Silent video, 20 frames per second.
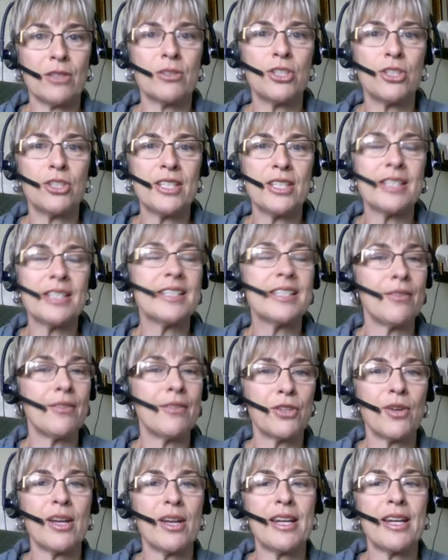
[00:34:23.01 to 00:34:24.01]
she's in
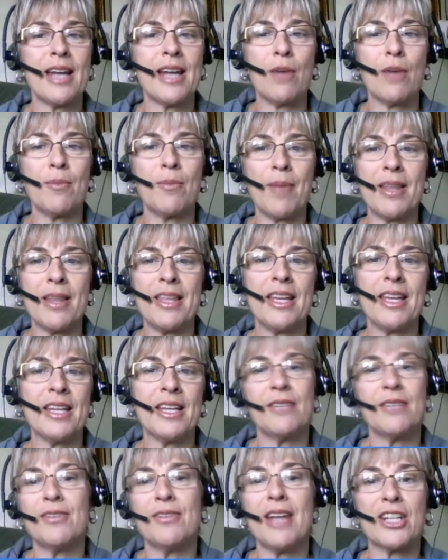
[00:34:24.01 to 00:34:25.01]
7th grade now. By the
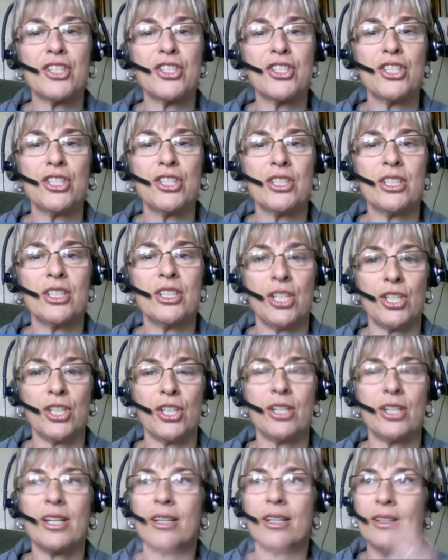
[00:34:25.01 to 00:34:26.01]
end of next
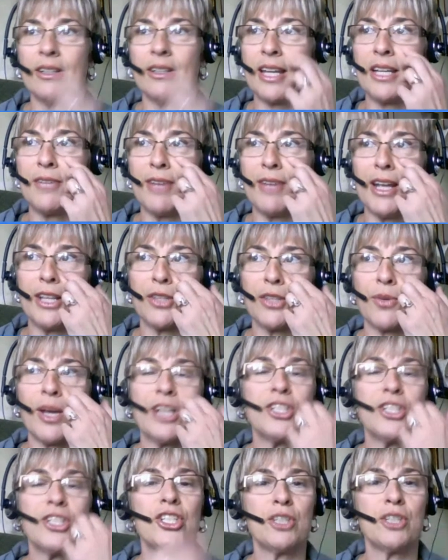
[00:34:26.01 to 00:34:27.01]
year, the end of 8th
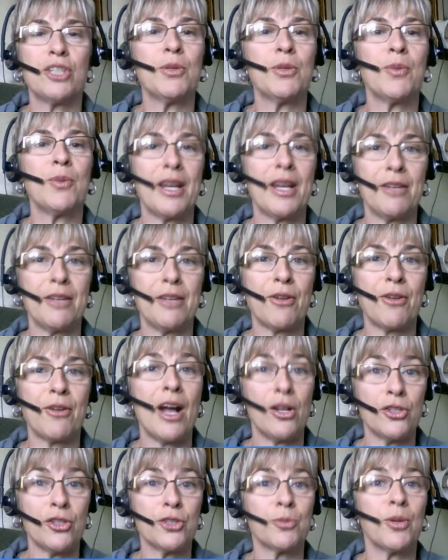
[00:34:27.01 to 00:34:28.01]
grade, she should be ready for
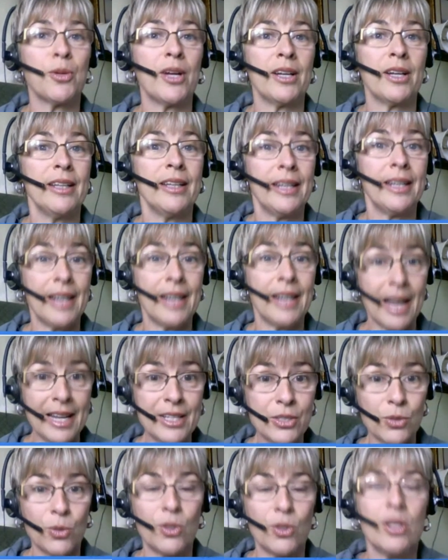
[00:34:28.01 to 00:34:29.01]
algebra in high
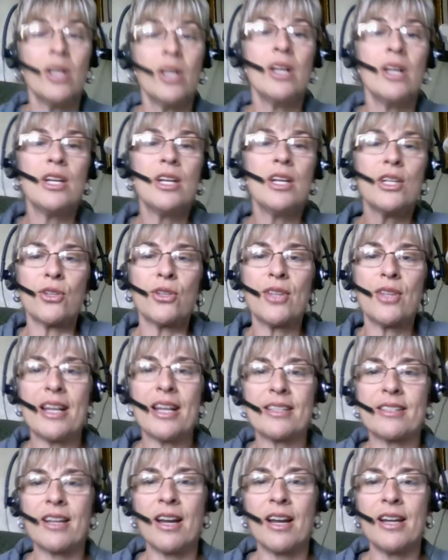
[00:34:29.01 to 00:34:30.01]
school. So
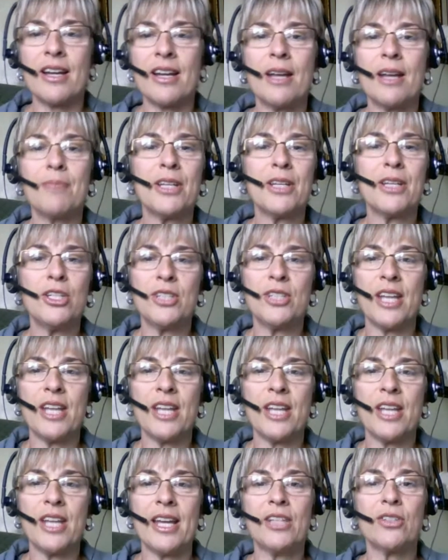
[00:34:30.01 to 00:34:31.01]
that's kind of, but you
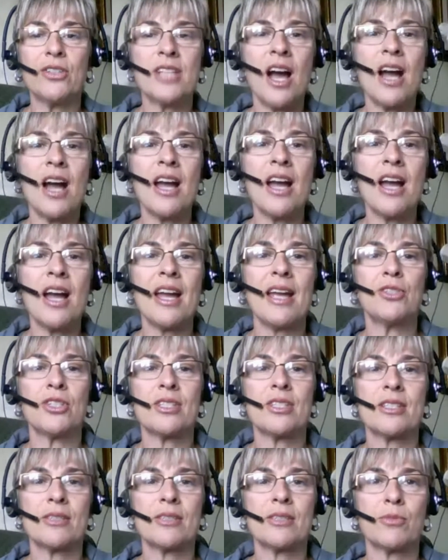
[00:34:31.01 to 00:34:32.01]
take your time
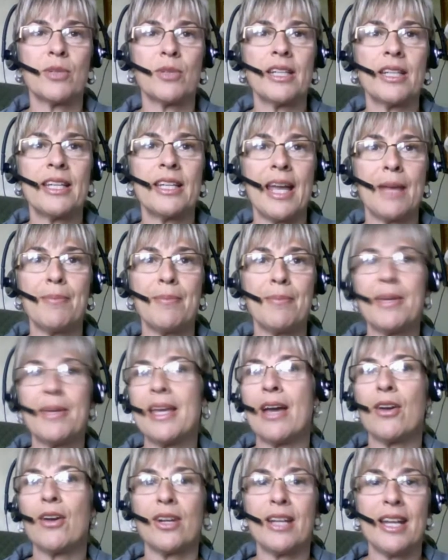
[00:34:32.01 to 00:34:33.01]
just really camping
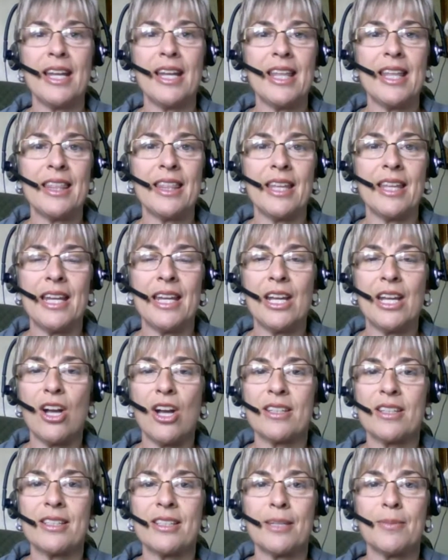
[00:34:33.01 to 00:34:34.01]
out on any
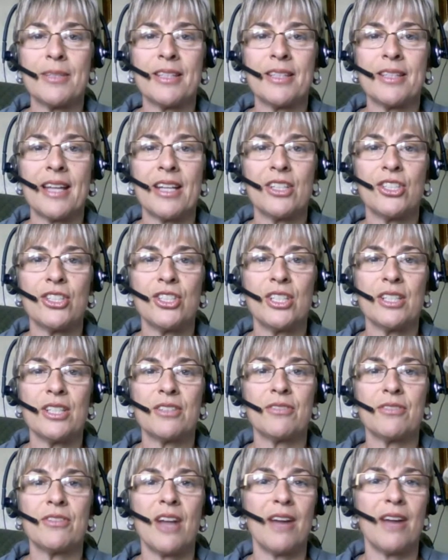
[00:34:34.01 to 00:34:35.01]
concepts that
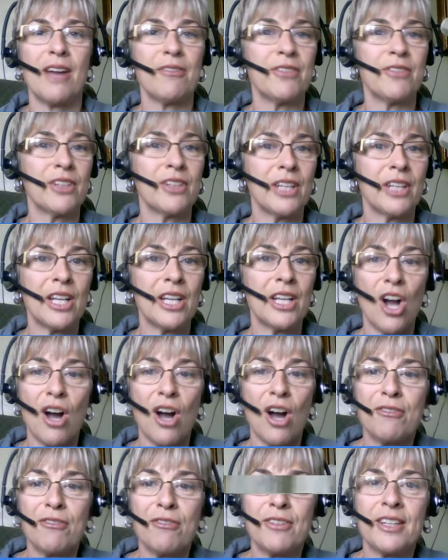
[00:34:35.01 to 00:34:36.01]
she's not feeling
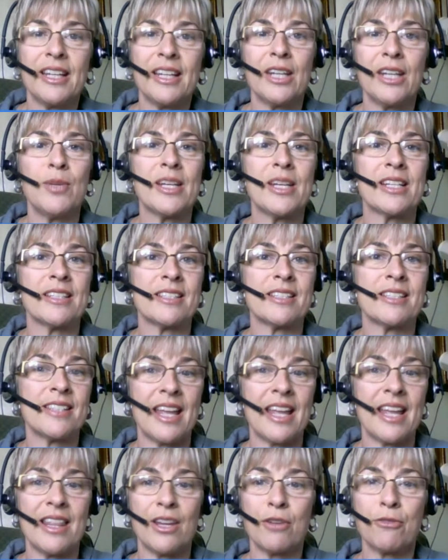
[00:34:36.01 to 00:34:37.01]
confident in. We can
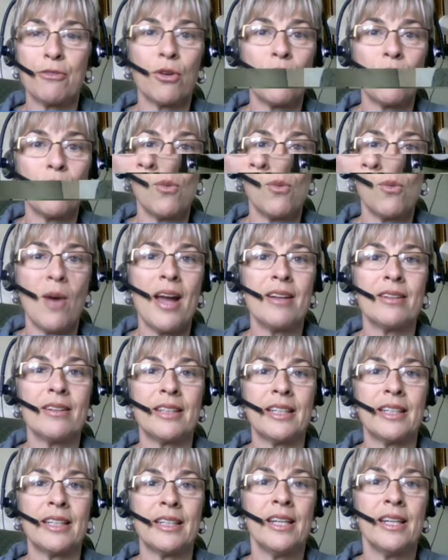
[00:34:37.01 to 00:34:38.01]
stay there for a
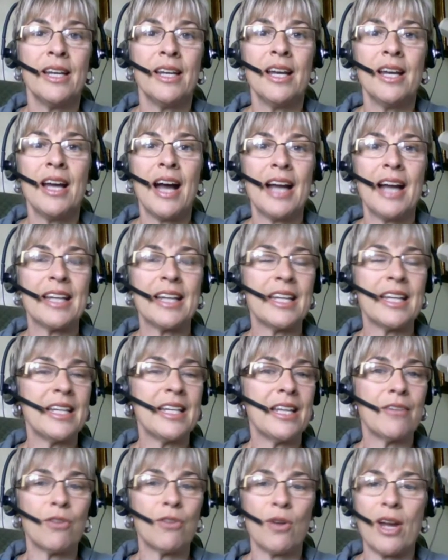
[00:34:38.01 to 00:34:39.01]
while, and I can
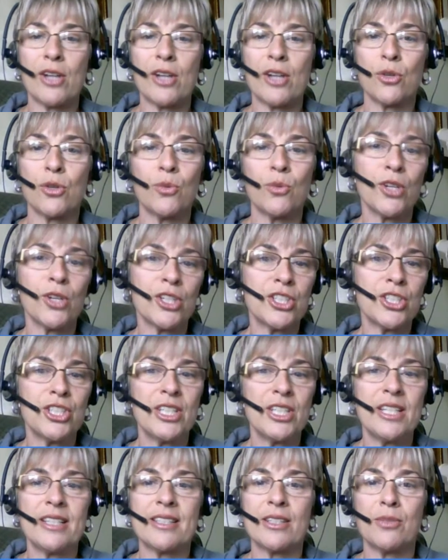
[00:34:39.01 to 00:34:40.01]
give her extra
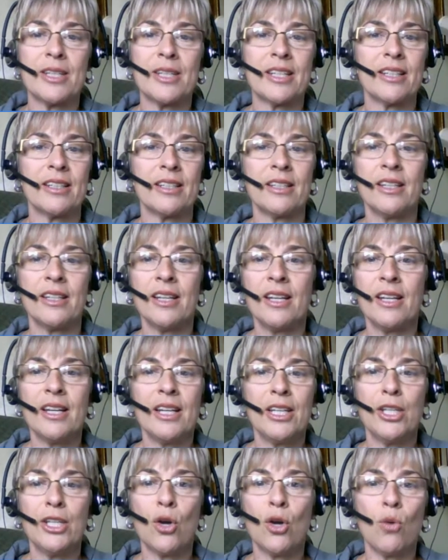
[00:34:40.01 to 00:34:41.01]
worksheets, and we can,
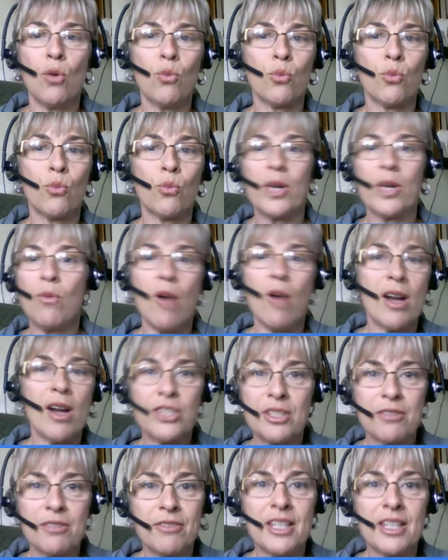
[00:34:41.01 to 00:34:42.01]

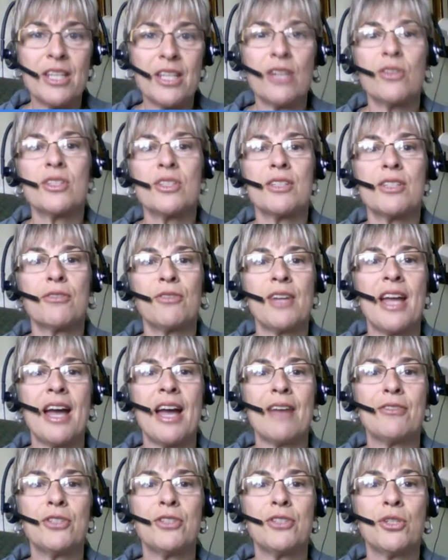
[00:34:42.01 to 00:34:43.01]
rewatch the videos if we
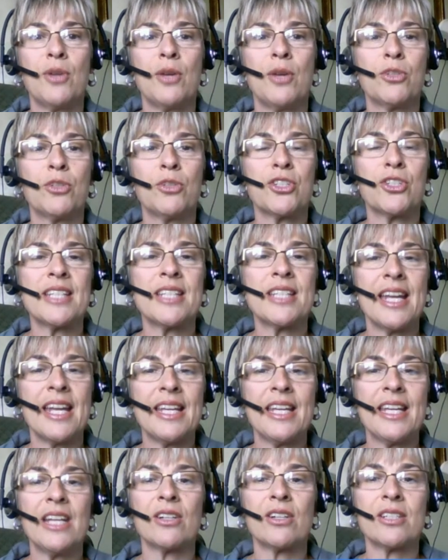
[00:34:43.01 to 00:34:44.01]
have to, and we're just
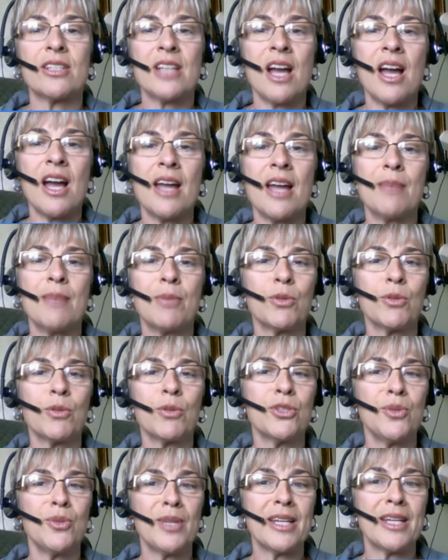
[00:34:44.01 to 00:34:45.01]
taking our time, but we're
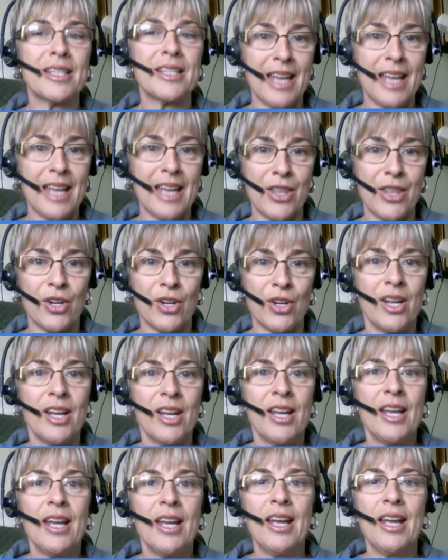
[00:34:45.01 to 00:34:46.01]
doing it together.
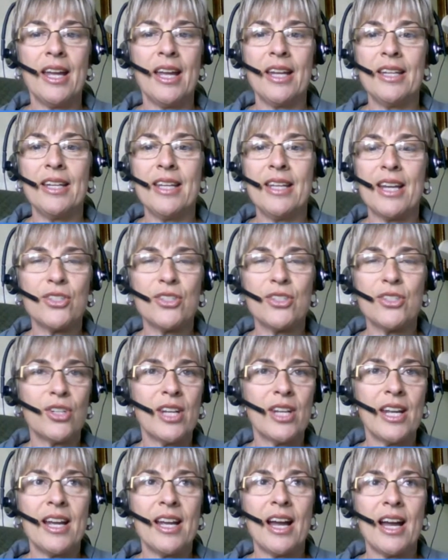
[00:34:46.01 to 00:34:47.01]
And
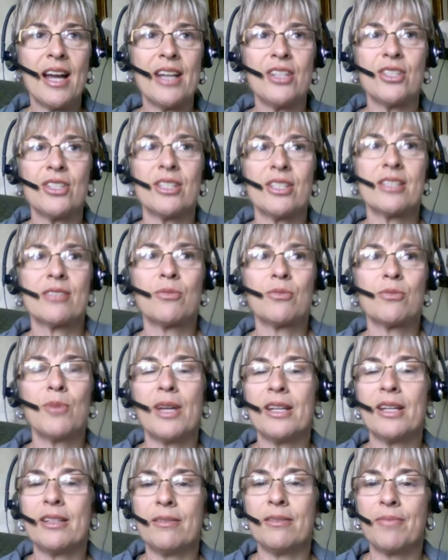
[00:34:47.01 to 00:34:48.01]
yesterday, I just
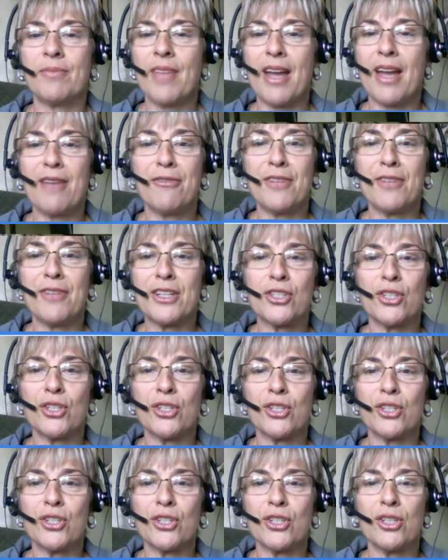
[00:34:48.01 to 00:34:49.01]
went and I fixed
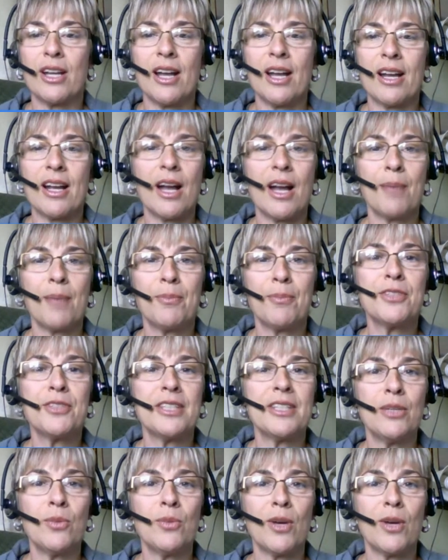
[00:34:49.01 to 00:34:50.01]
her a cup of
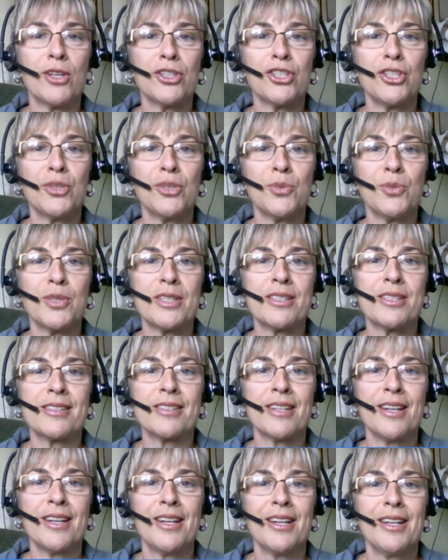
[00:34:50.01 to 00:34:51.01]
tea while she
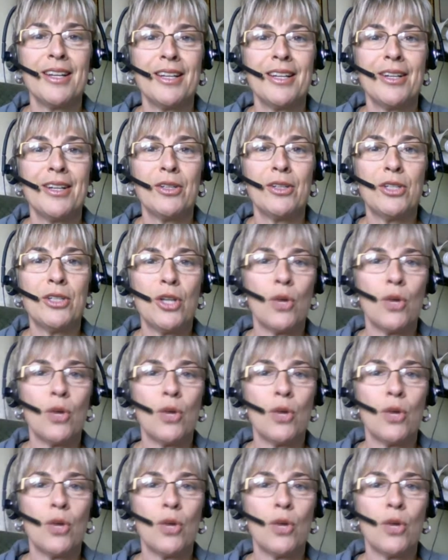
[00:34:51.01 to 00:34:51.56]
was, while